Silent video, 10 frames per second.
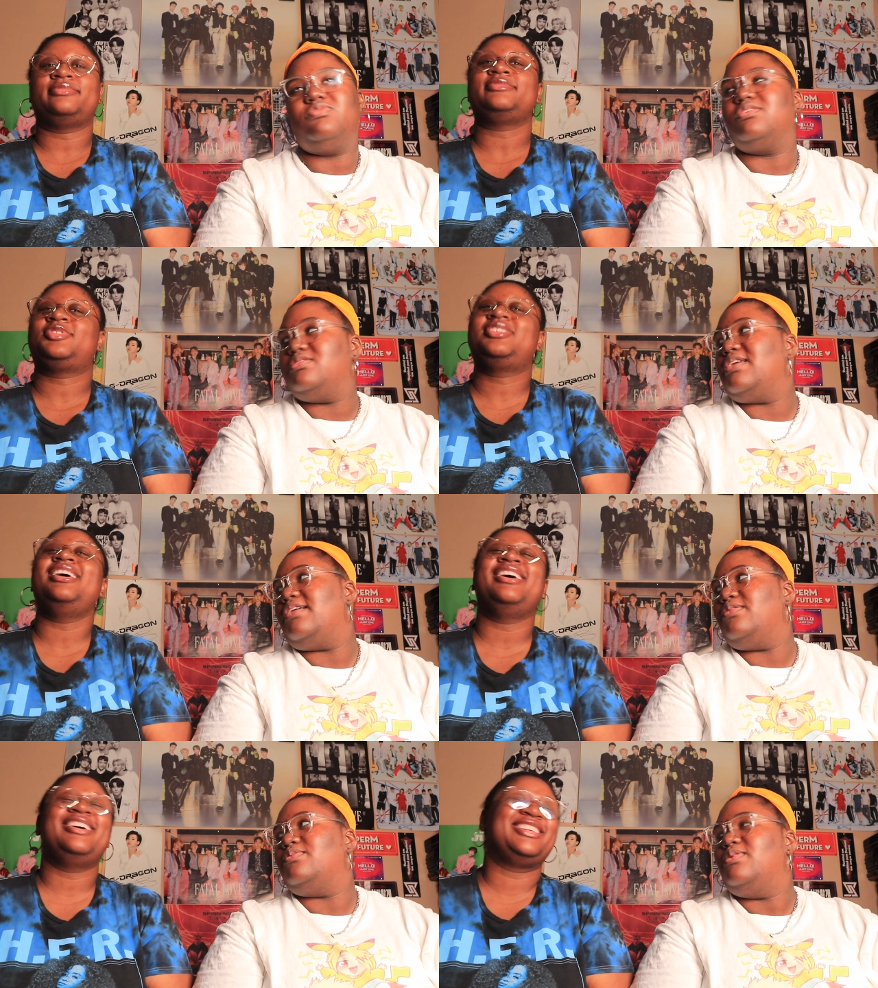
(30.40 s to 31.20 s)
Speaker 1: this.
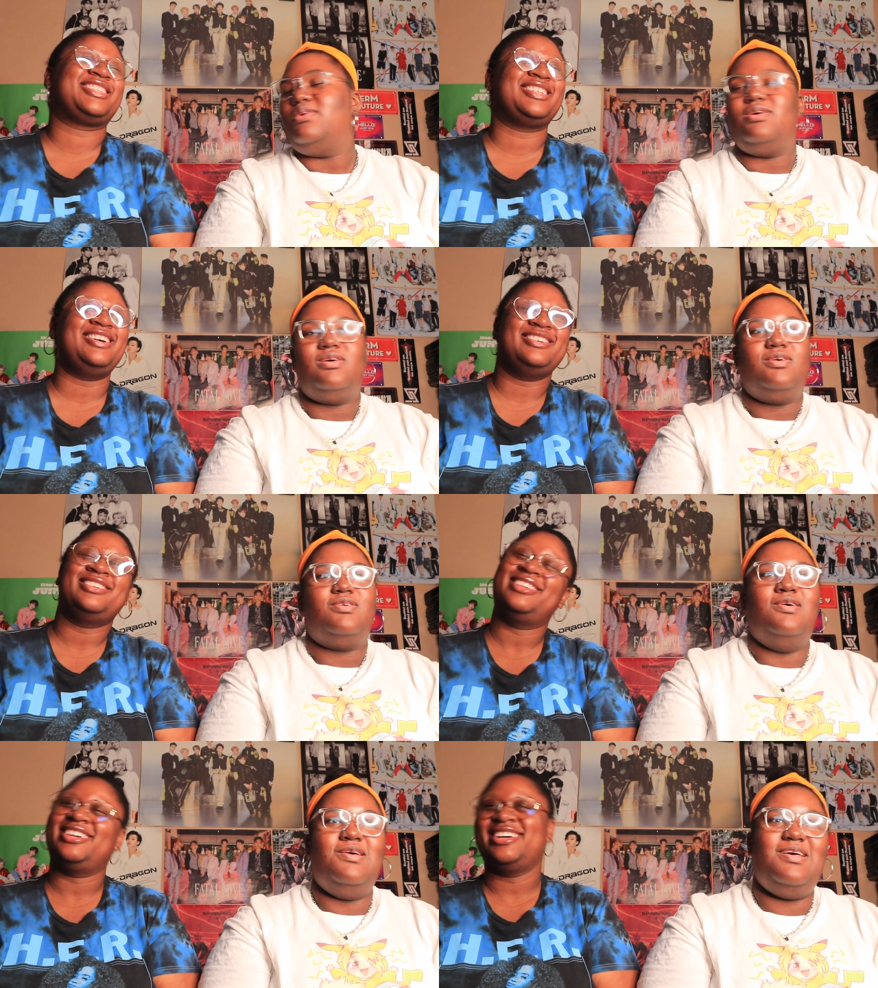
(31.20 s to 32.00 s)
So,
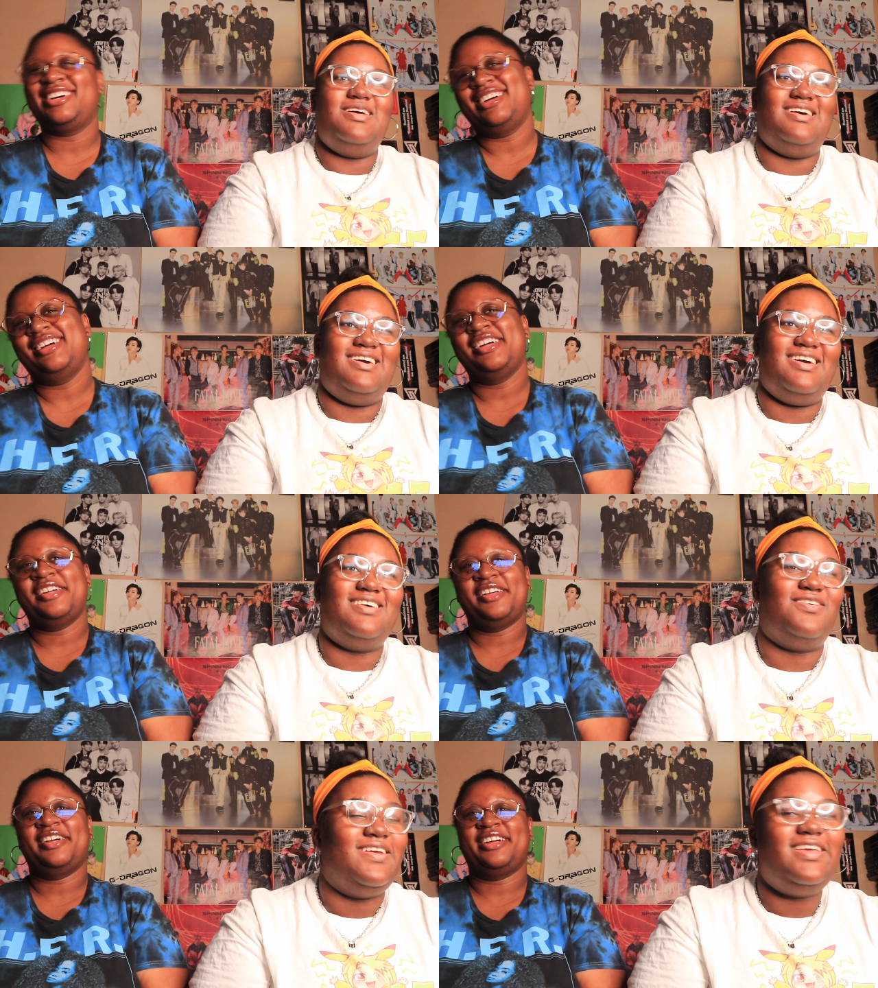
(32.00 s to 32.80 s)

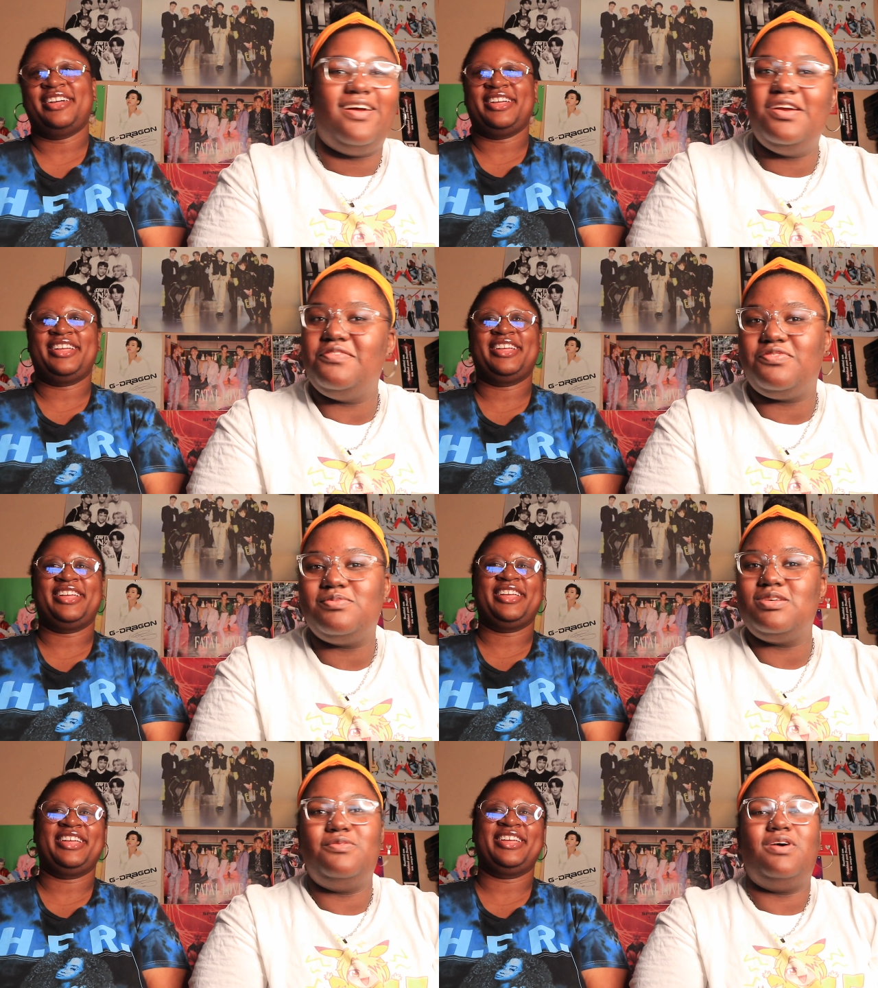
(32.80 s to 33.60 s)
Speaker 2: or he heard it from
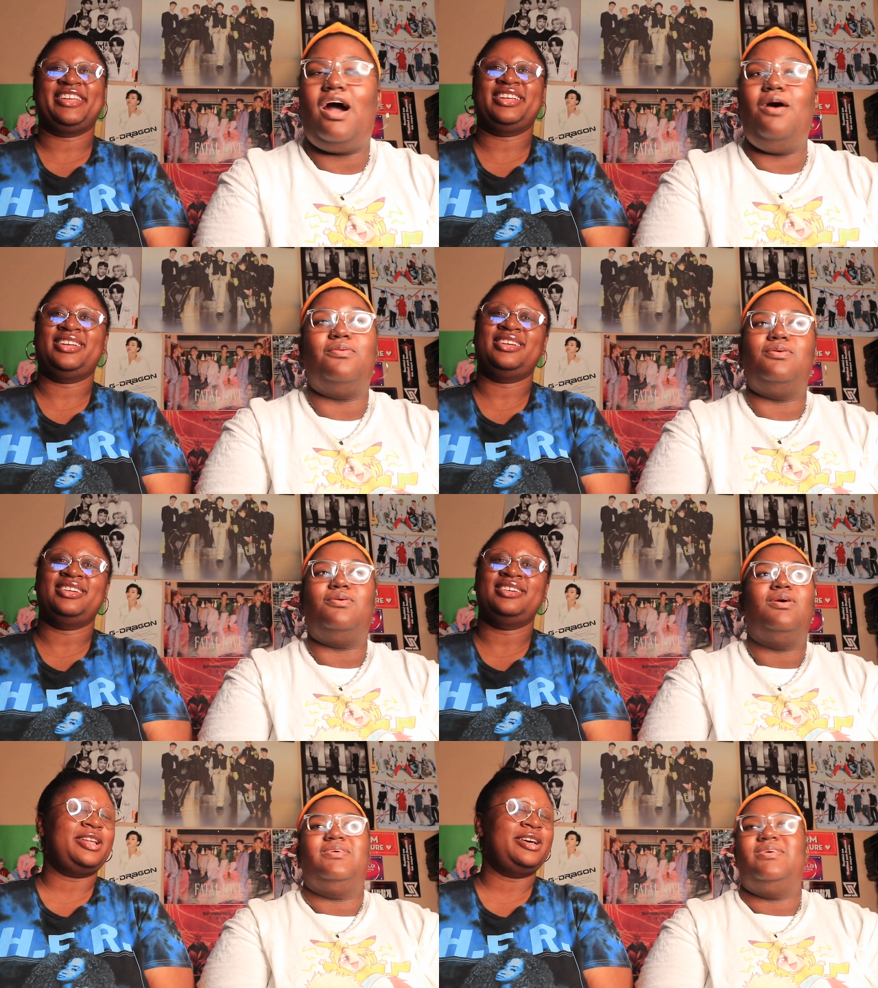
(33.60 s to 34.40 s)
somewhere. I don't
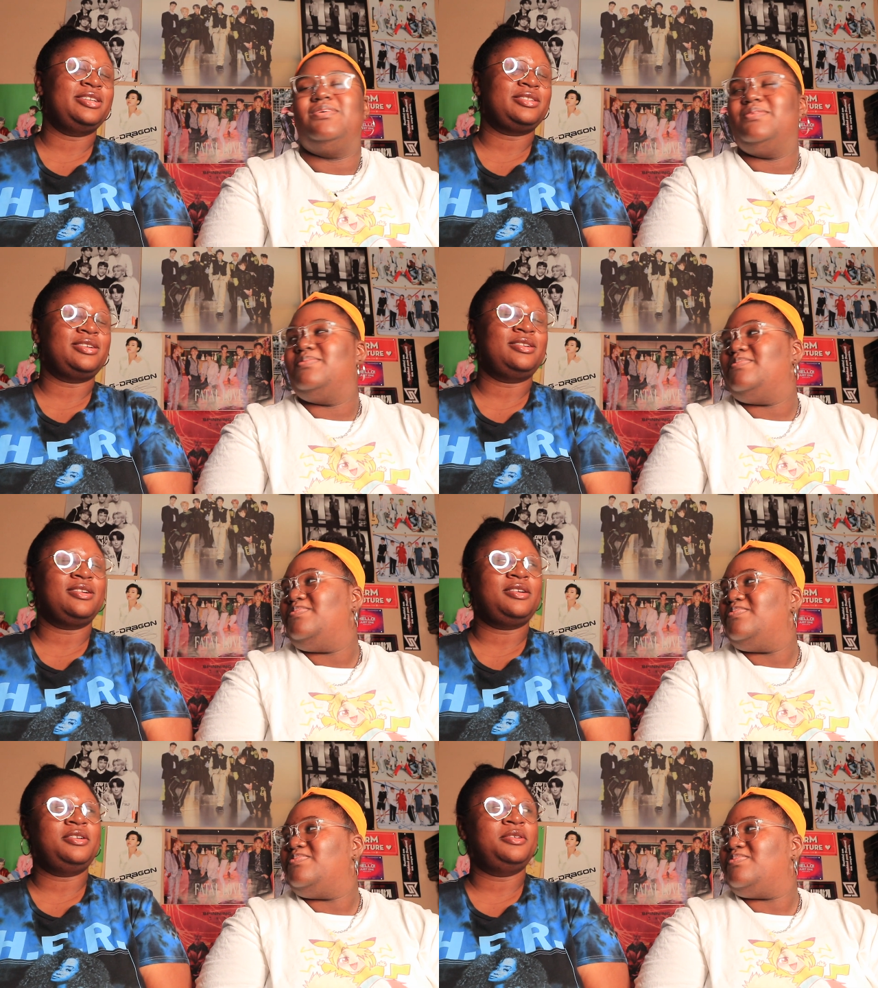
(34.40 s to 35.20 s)
know.
Speaker 1: That's
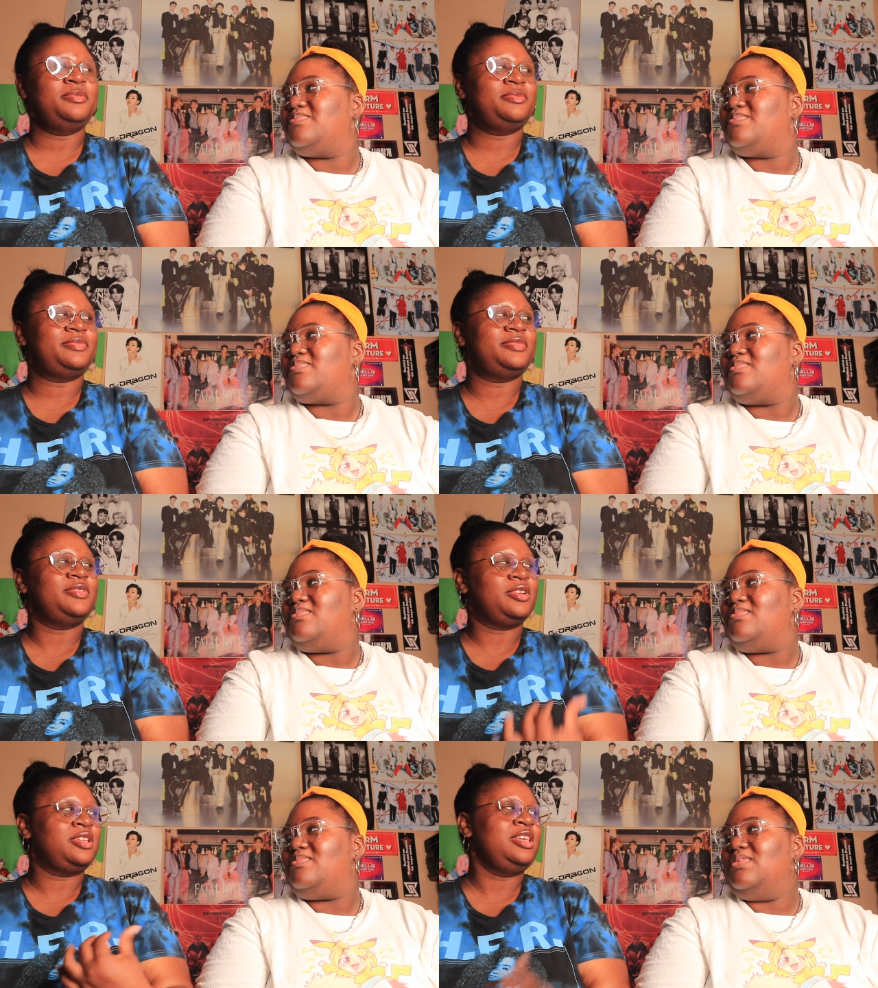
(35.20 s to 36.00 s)
all. Um,
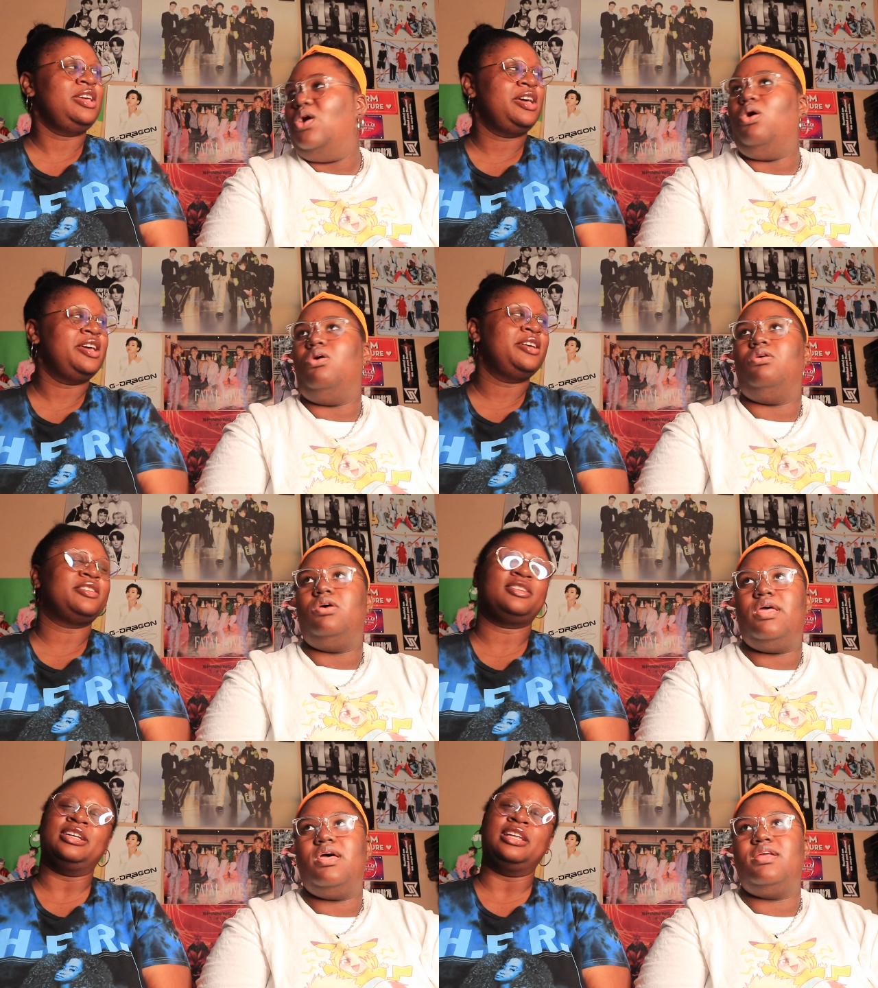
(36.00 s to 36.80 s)
oh
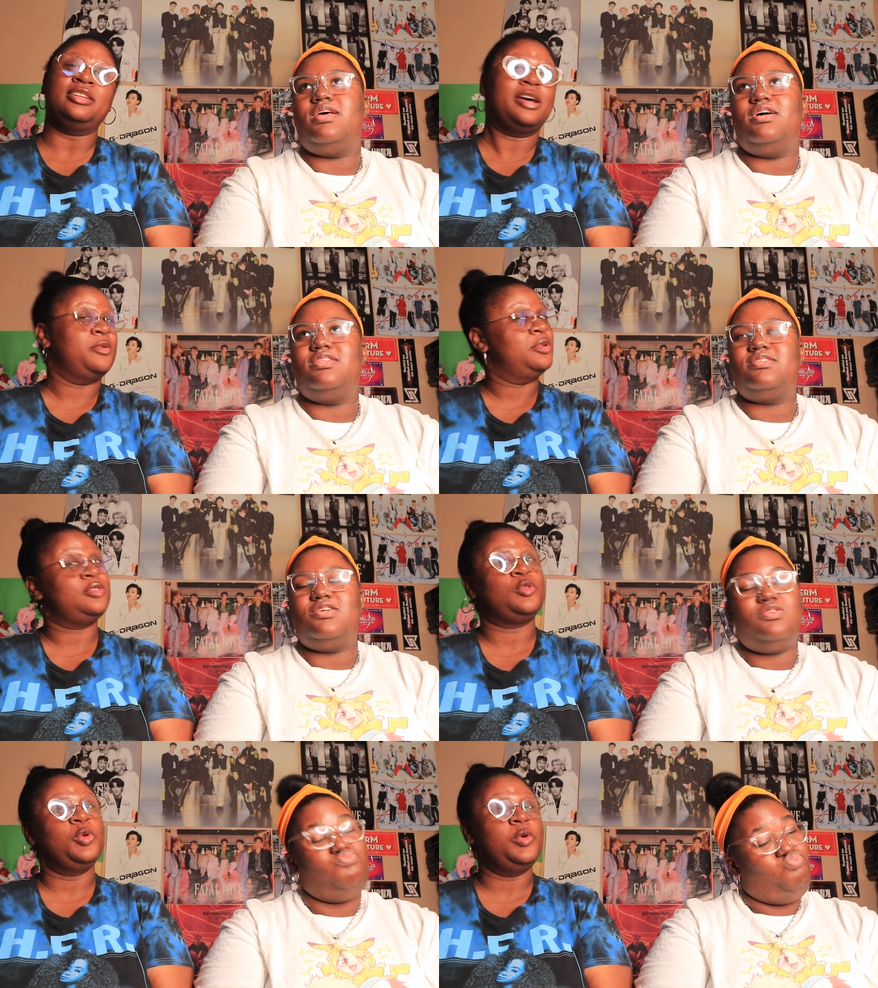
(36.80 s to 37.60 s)
yeah, the other
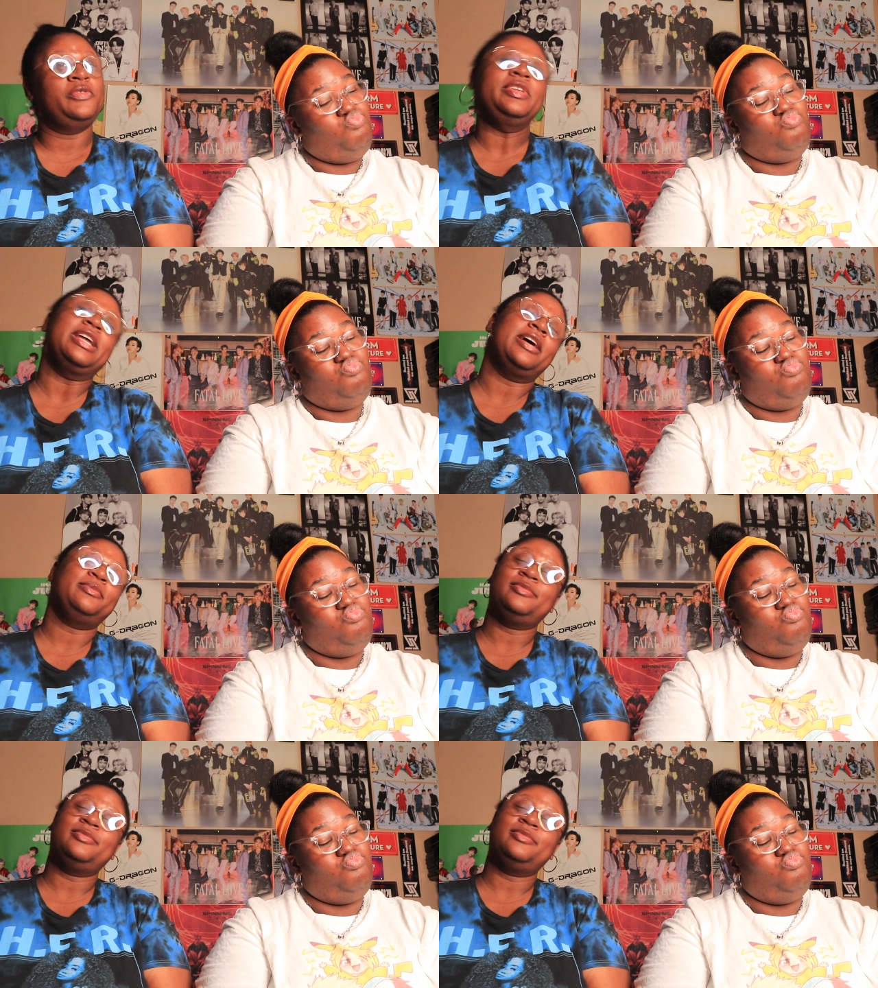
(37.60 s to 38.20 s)
song. Groovy now.